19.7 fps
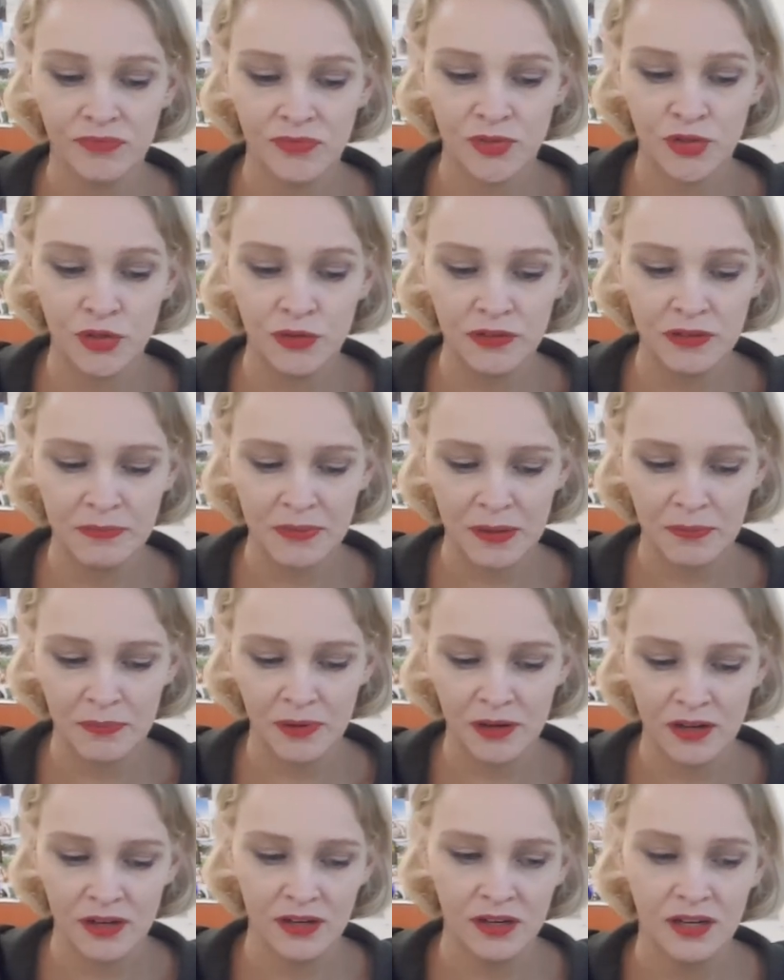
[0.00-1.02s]
to
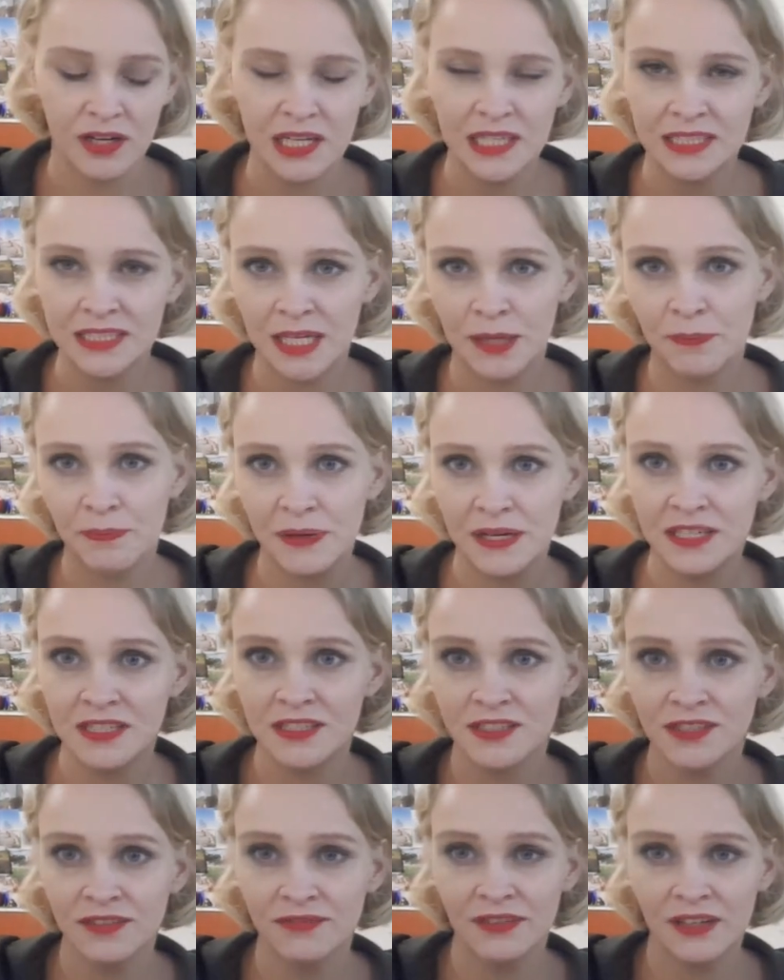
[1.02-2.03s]
remember take
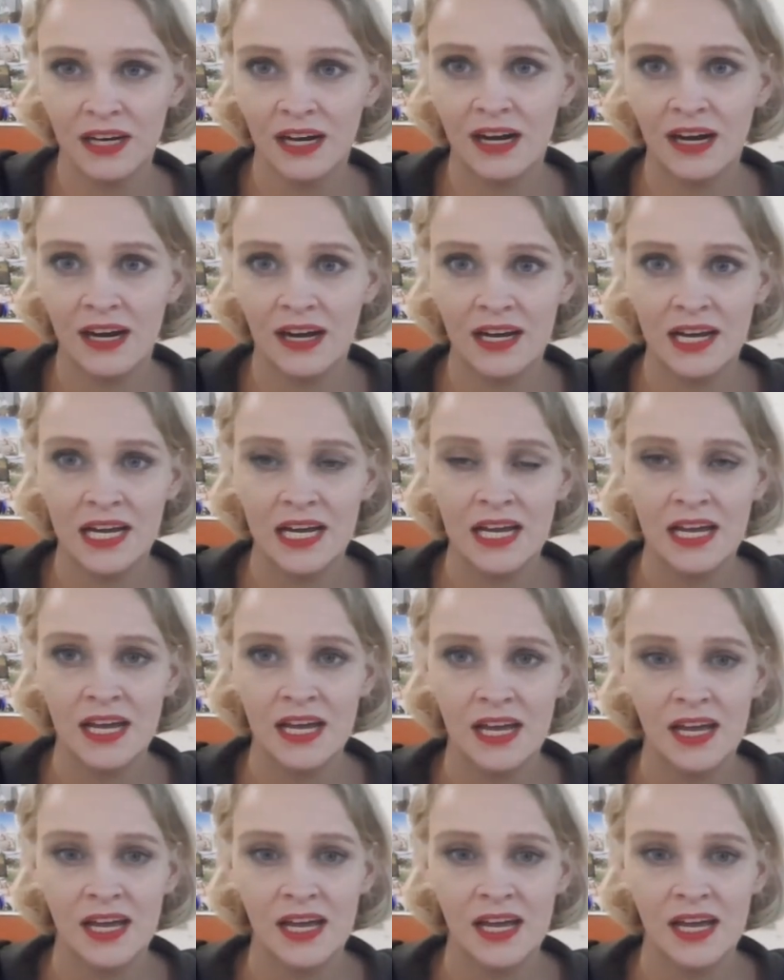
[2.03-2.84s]
pictures of the guy